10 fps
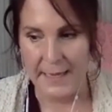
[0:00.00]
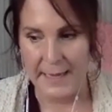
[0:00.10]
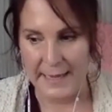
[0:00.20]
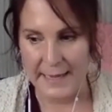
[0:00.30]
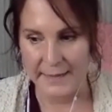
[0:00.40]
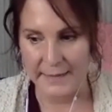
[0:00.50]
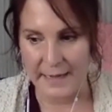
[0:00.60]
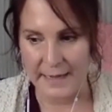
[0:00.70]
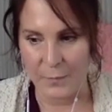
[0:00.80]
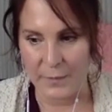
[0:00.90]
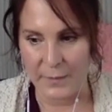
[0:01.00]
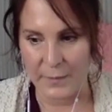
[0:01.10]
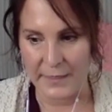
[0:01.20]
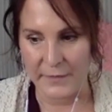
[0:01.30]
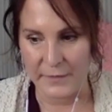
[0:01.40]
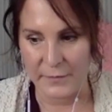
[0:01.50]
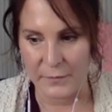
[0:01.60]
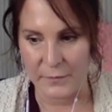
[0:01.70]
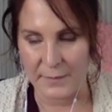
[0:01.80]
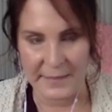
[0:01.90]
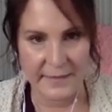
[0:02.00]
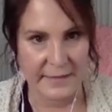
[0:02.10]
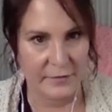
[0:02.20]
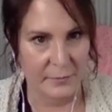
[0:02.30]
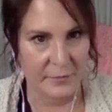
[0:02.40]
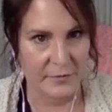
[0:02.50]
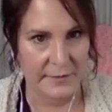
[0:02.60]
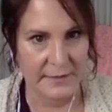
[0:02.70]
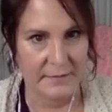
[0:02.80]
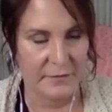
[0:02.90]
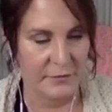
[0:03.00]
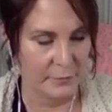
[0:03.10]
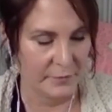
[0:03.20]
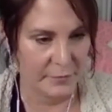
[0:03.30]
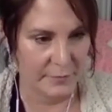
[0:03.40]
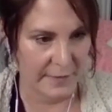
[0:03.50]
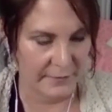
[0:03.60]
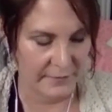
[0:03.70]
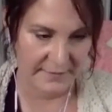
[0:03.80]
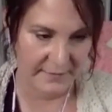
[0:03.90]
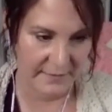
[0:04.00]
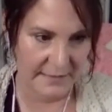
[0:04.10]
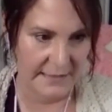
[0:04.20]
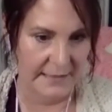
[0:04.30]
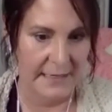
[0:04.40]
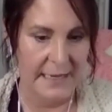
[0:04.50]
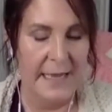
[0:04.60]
and I went away to a meditation retreat in June of 2016.